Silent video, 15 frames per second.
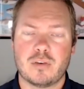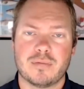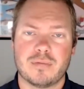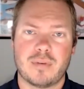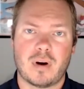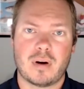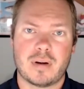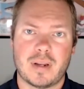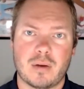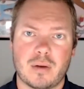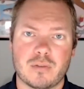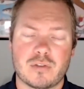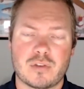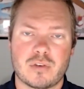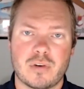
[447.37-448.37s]
too far
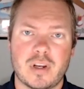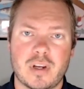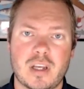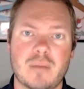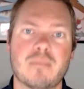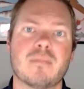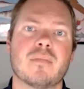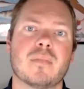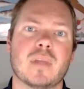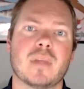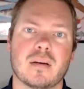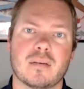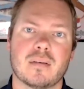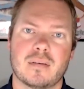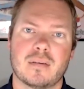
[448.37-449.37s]
downstream
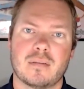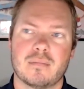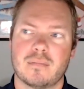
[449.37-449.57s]
that,